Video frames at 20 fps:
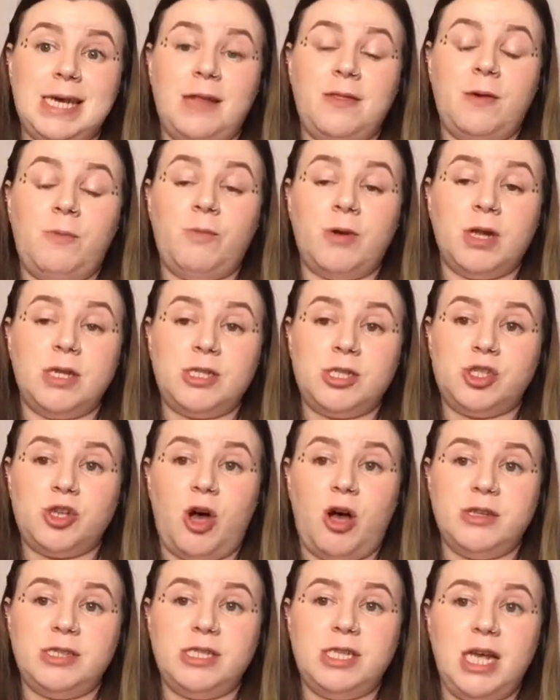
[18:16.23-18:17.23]
And then when I
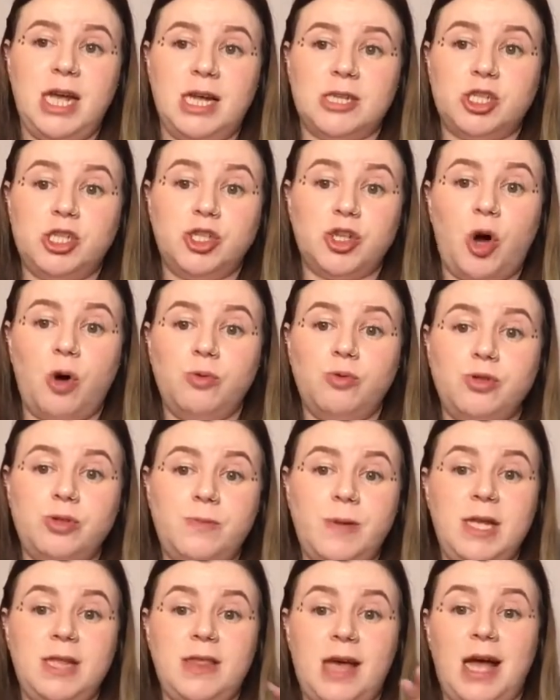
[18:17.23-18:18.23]
started it actually told
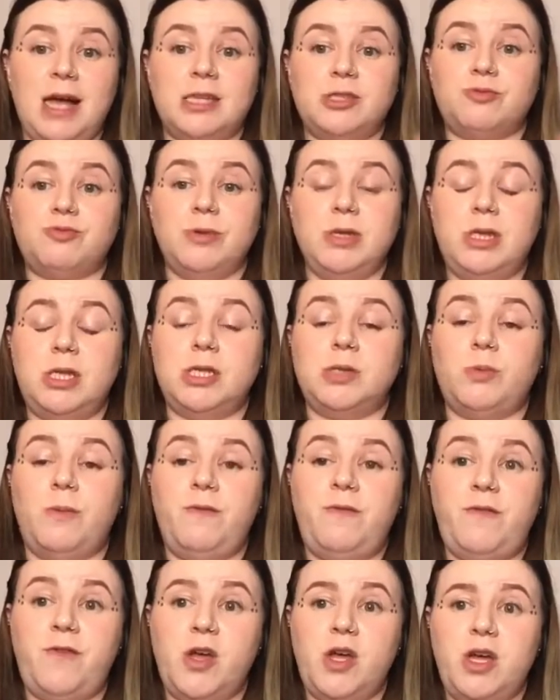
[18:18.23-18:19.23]
me that I had to read this one
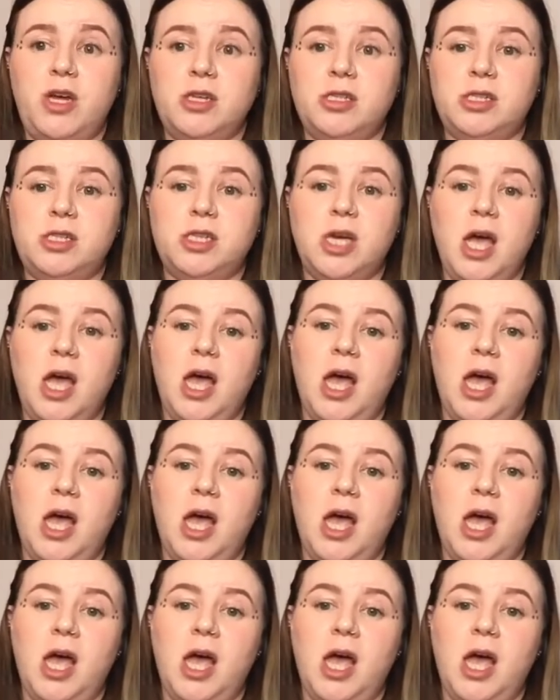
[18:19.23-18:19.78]
first